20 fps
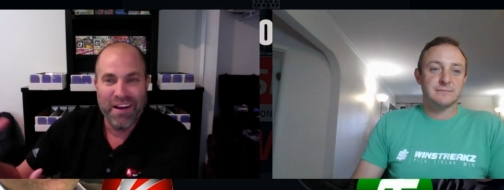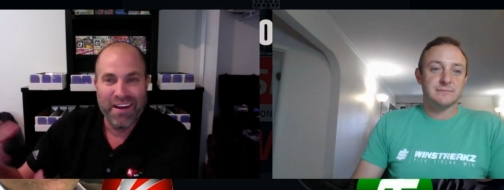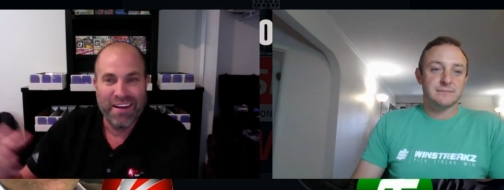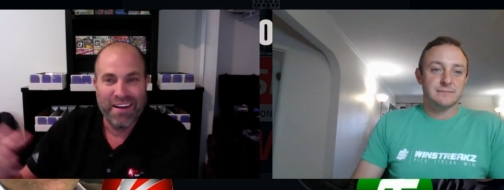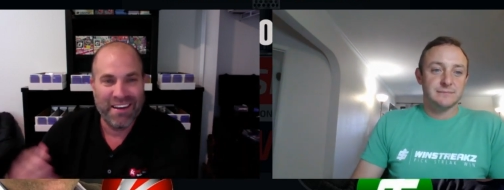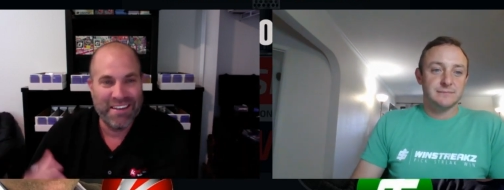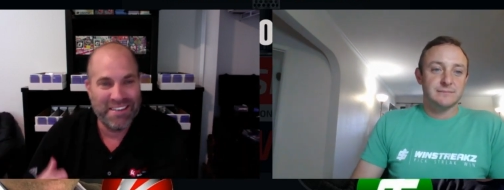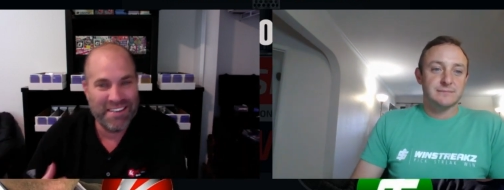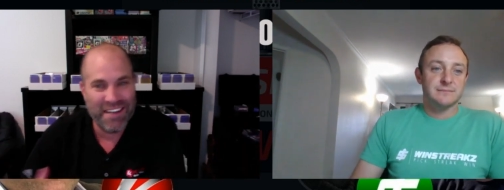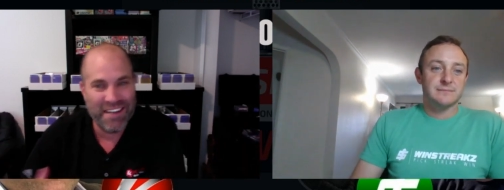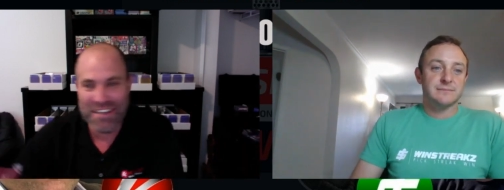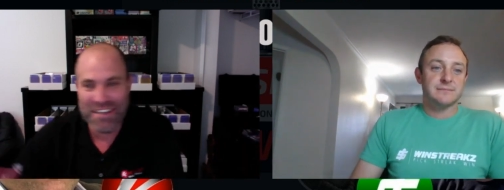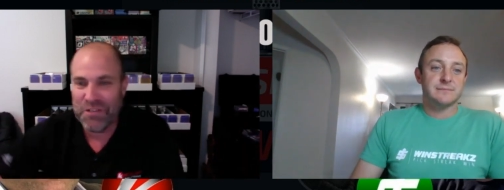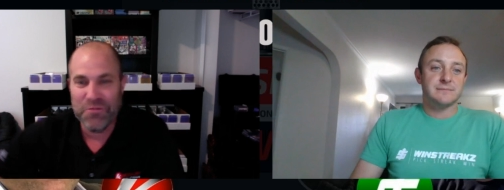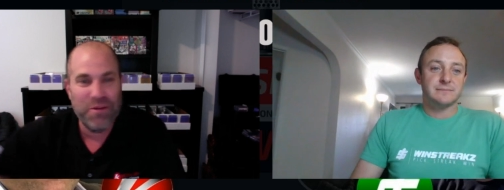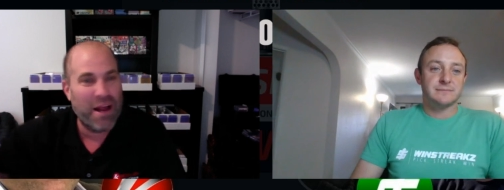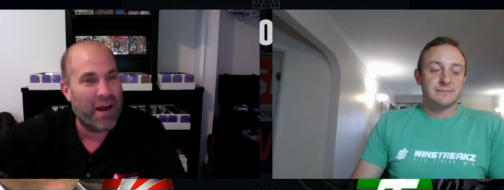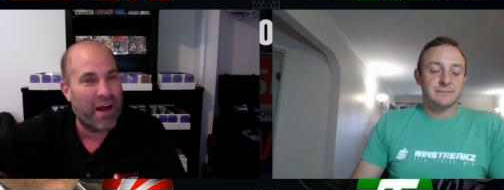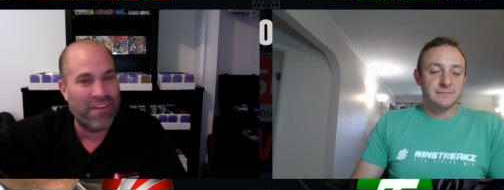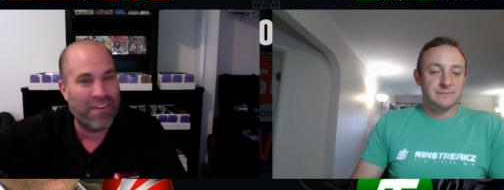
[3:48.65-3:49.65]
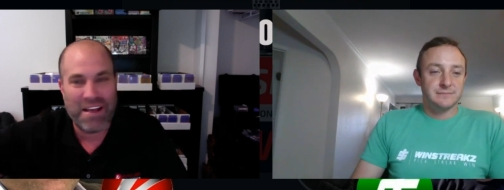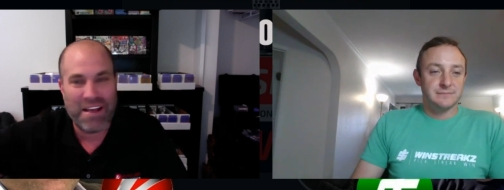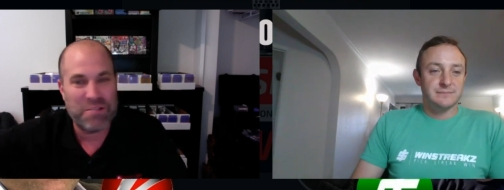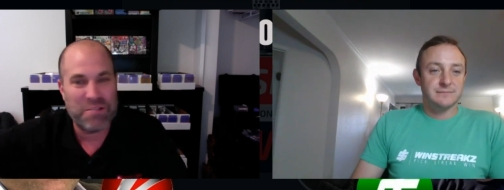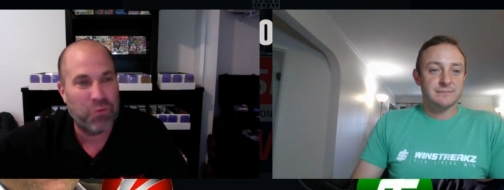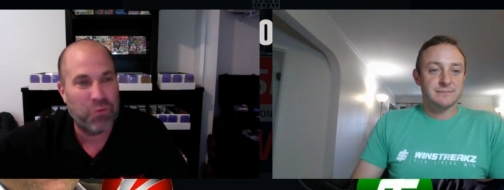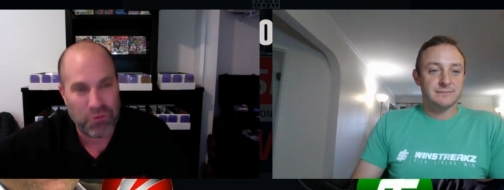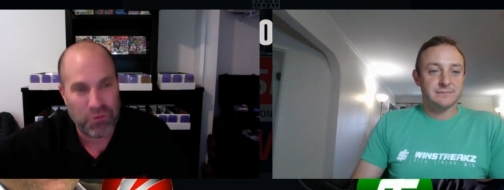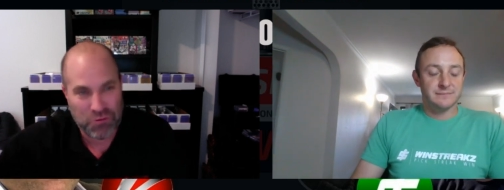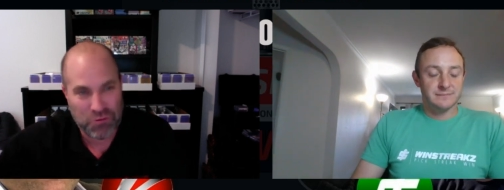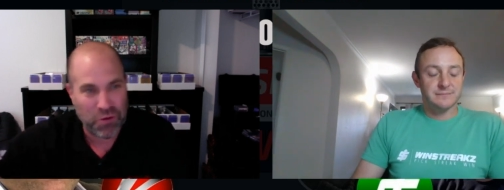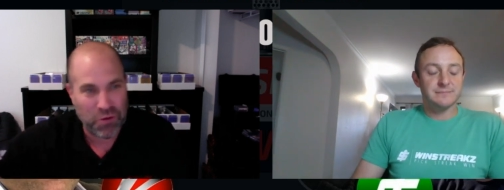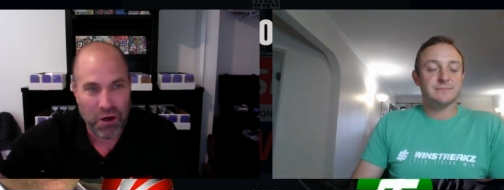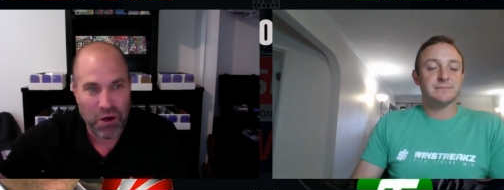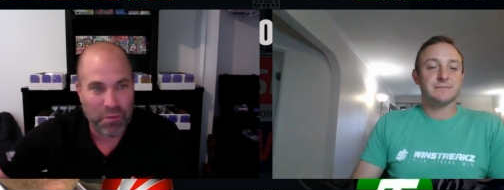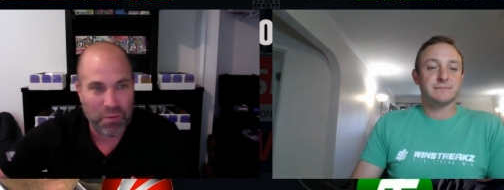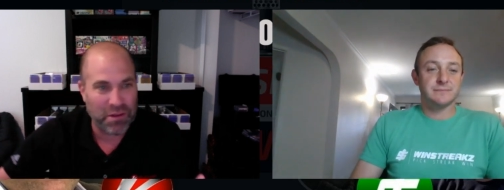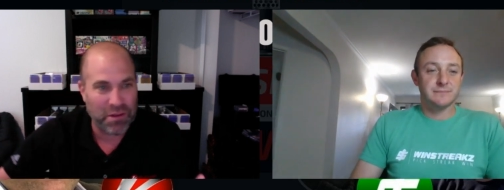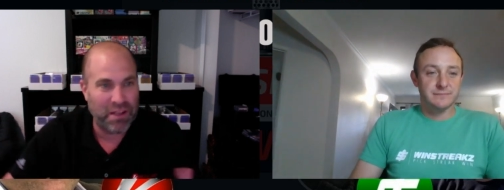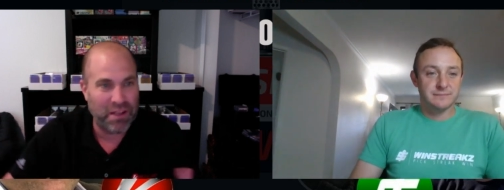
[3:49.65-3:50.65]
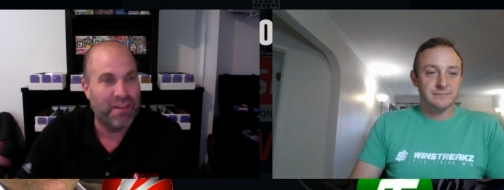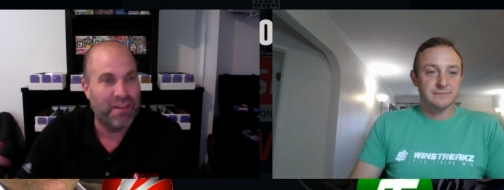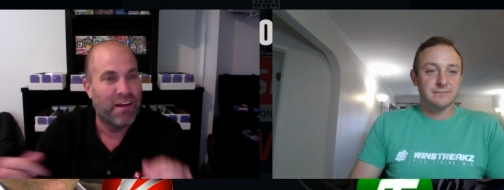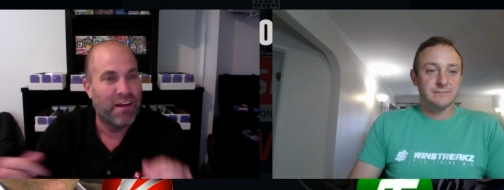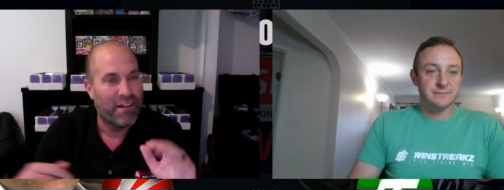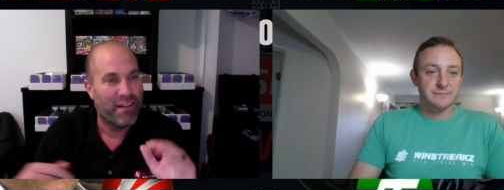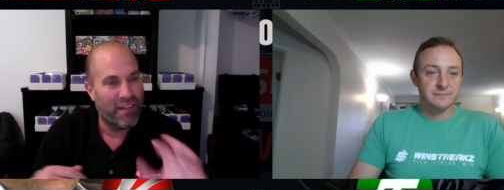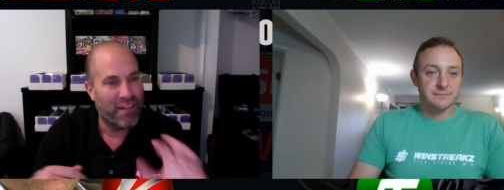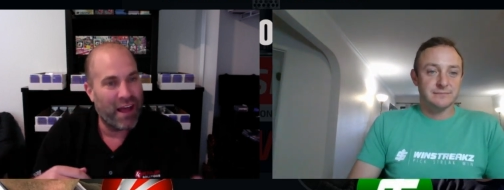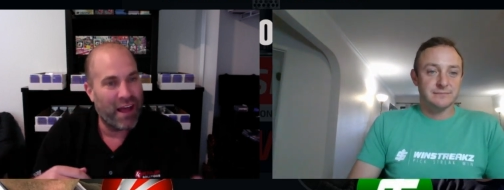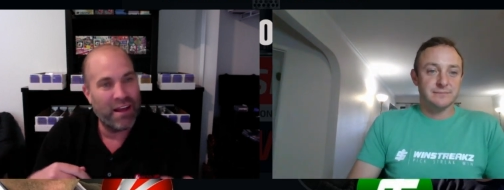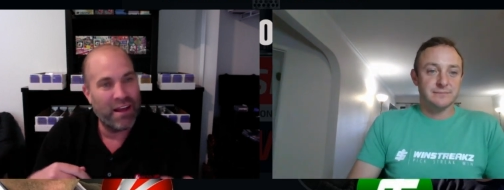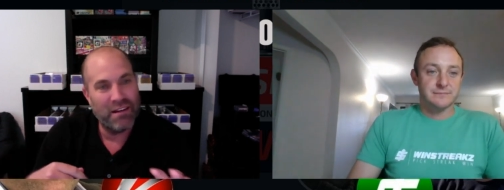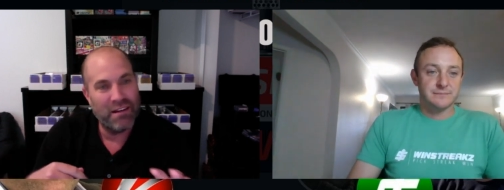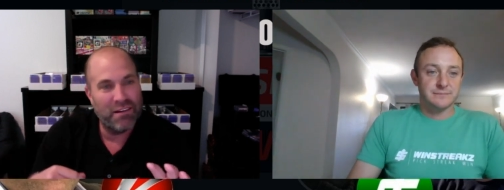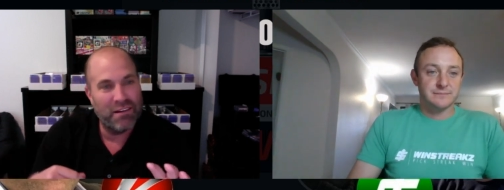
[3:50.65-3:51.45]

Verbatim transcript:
Speaker 1: continue down that sports realm and that that